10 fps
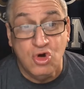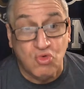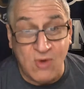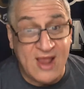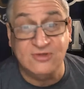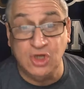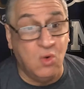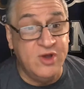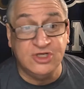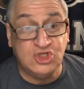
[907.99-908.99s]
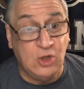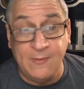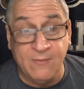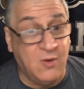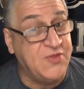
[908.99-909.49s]
Rams don't win a
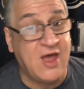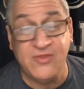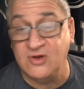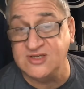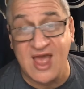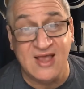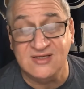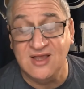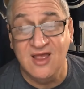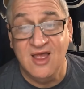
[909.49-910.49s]
Super Bowl without those guys.